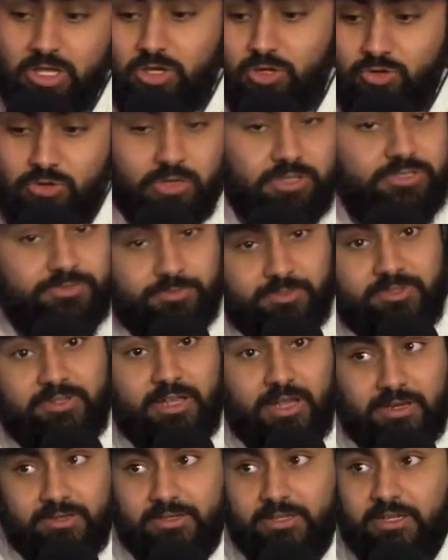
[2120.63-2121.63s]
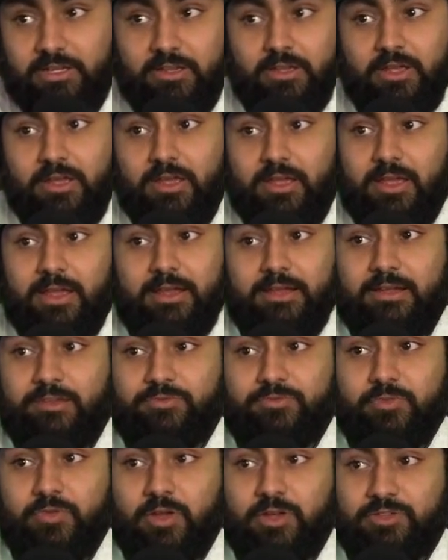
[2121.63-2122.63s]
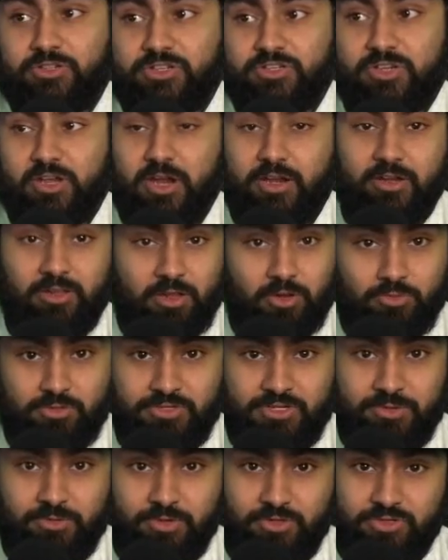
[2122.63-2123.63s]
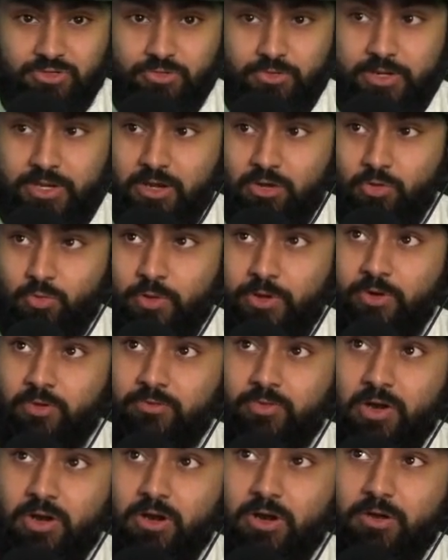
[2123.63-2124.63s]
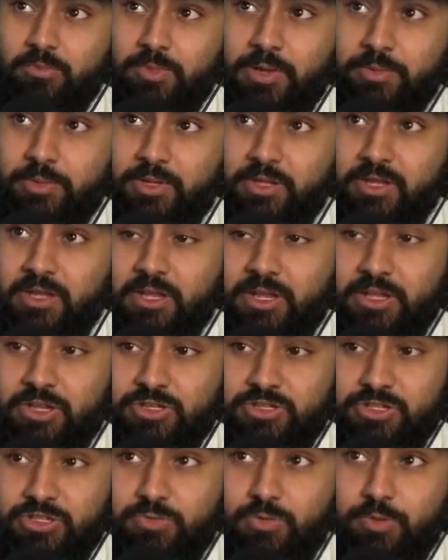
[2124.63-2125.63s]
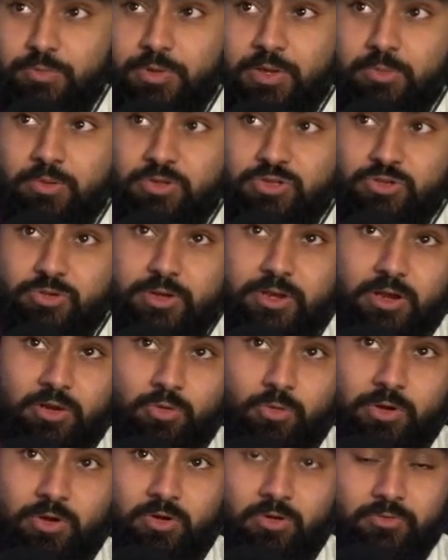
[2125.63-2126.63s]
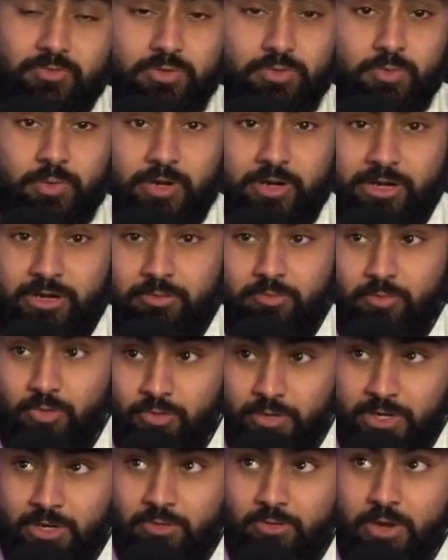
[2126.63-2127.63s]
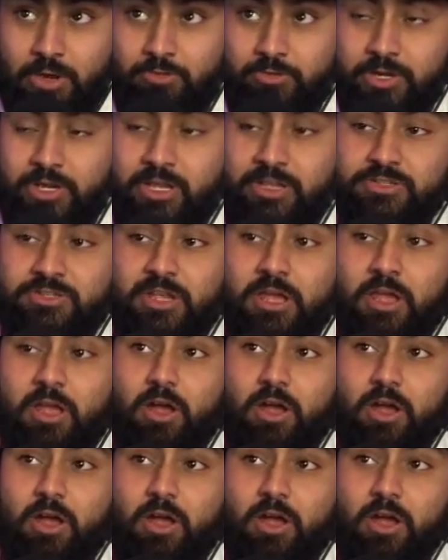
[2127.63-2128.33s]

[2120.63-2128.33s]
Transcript: crisp technique. And if Jessica Aguilar was able to squeak out a win over her, maybe she would be able to squeak out a win over Marina Rodriguez.